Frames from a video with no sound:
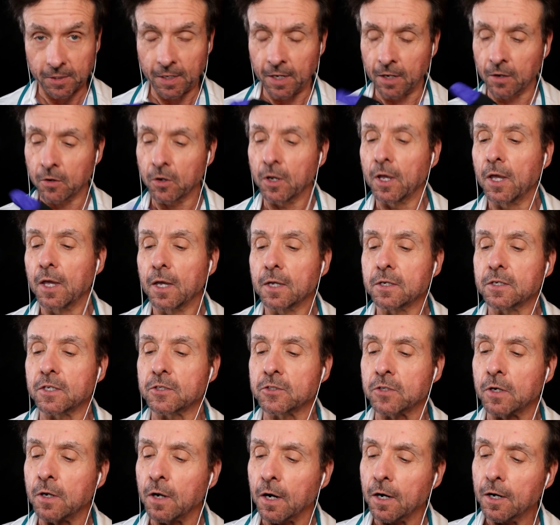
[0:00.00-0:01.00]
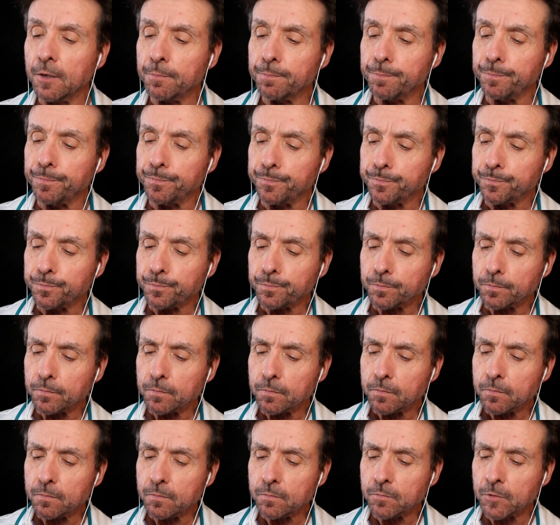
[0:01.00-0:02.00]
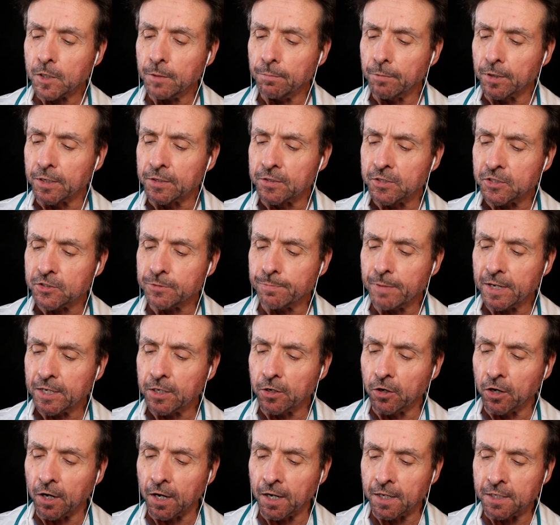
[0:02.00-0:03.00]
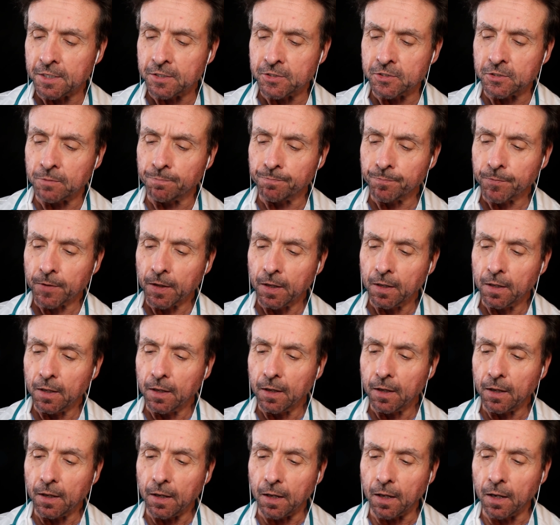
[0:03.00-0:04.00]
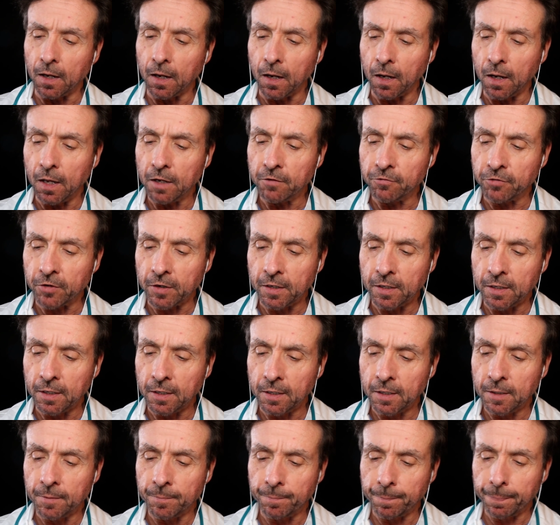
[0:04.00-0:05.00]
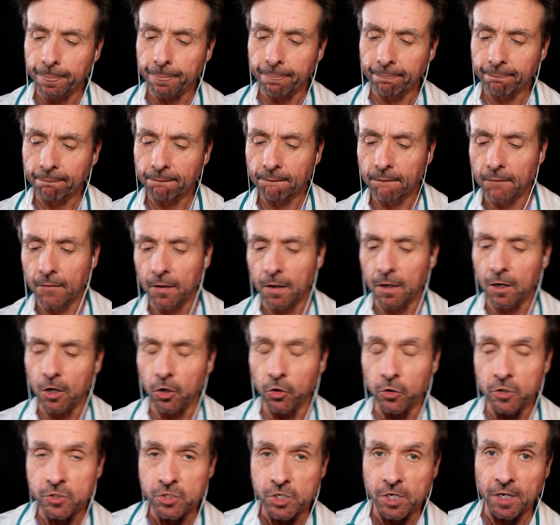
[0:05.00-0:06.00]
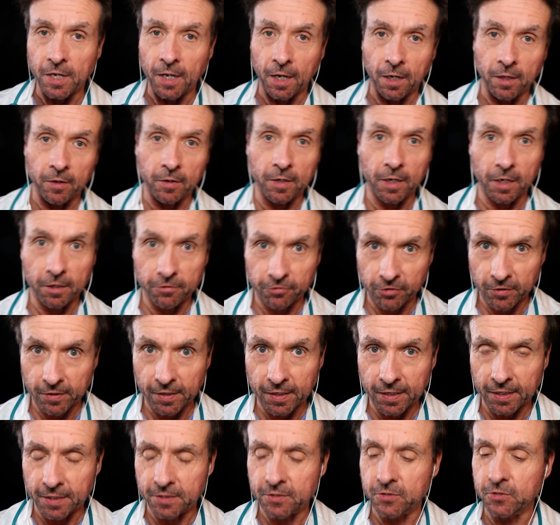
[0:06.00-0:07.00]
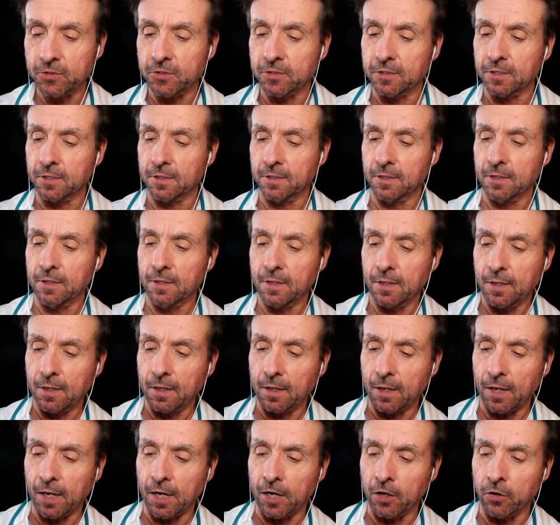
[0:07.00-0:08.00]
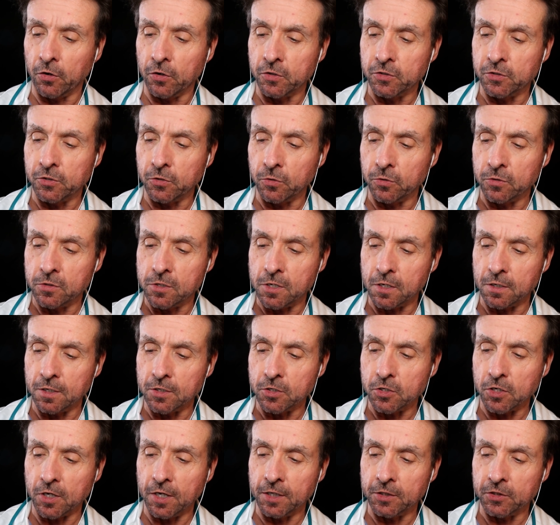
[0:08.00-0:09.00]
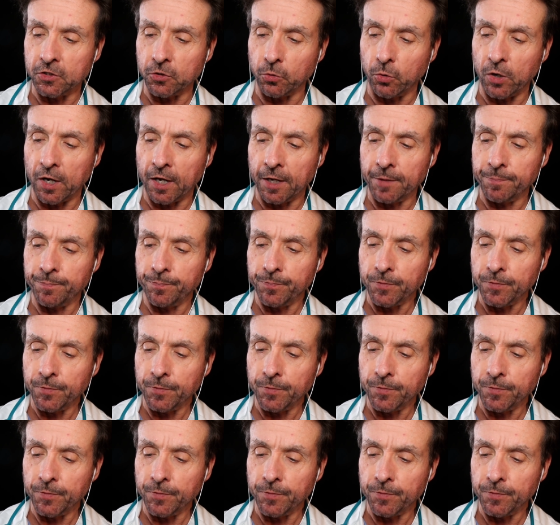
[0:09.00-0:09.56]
Now, it doesn't hurt, but it does make your eyes a lovely orange-yellow colour for the next hour or two until it drains away.